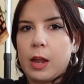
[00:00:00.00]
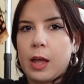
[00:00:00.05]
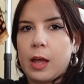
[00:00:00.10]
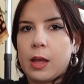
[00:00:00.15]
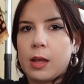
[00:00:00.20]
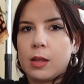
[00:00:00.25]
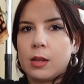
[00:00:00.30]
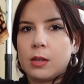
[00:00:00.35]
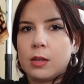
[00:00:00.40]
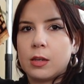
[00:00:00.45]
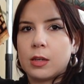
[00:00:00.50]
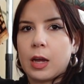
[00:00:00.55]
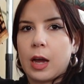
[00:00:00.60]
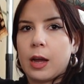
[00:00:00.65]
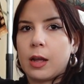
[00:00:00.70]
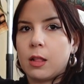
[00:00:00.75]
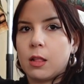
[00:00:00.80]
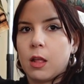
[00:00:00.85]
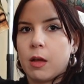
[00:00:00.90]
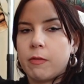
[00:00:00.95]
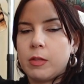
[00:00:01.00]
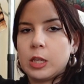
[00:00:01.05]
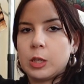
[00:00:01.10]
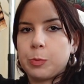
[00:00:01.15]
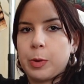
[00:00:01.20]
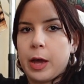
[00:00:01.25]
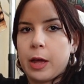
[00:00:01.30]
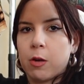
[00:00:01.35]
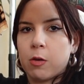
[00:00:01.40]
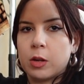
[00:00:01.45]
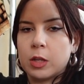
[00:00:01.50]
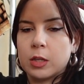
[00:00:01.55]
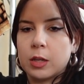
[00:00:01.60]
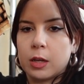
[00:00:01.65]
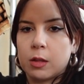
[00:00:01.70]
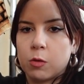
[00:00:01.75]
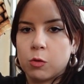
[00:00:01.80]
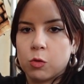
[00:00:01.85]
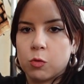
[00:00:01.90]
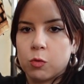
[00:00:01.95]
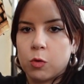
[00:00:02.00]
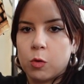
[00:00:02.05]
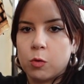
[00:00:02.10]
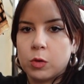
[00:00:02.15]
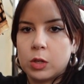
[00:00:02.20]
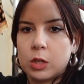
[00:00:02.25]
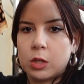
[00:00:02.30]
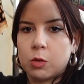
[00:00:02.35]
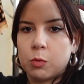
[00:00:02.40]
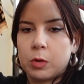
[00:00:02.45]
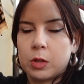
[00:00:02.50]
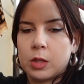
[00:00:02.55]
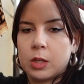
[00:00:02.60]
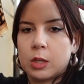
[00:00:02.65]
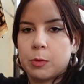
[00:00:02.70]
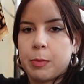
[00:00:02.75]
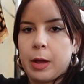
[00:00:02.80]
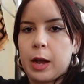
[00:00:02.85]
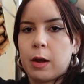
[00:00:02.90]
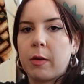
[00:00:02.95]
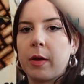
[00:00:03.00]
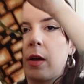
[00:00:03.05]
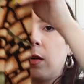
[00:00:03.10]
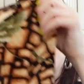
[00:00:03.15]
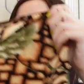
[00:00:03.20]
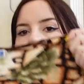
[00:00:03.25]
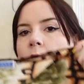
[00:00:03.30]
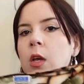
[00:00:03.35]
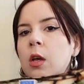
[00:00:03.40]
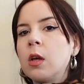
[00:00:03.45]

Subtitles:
And I love this pattern. It's like those roses with this background.